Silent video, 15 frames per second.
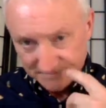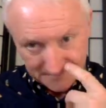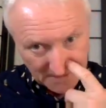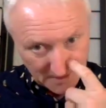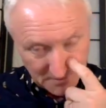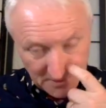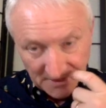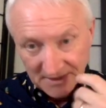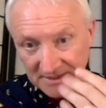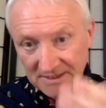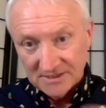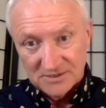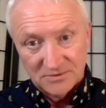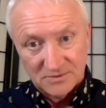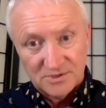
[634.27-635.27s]
ability
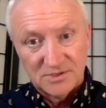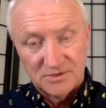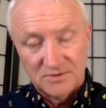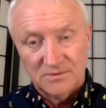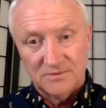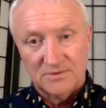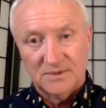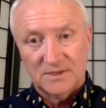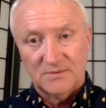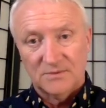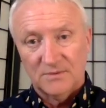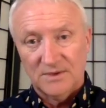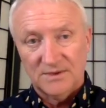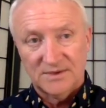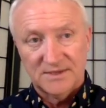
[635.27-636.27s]
to attune
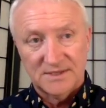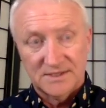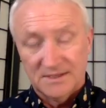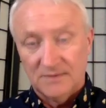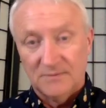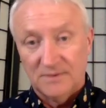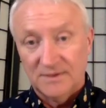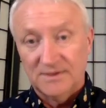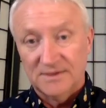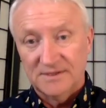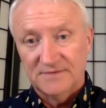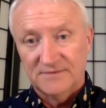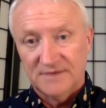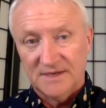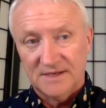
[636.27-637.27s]
with the
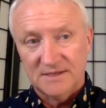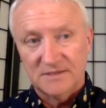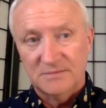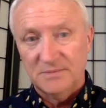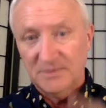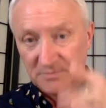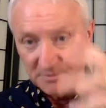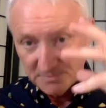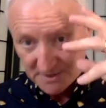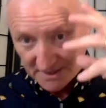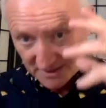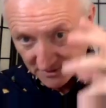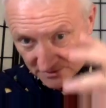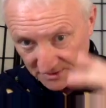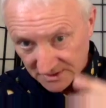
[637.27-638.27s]
divine, to be
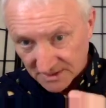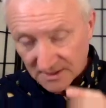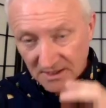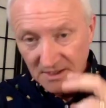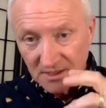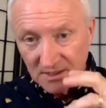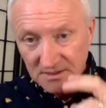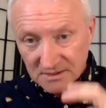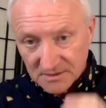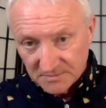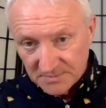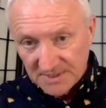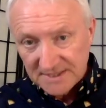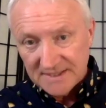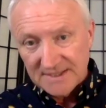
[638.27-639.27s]
prepared to
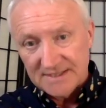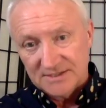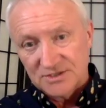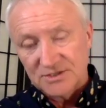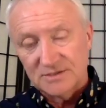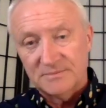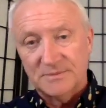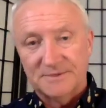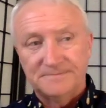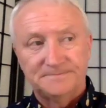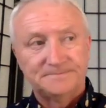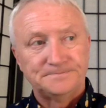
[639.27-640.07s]
be the instrument.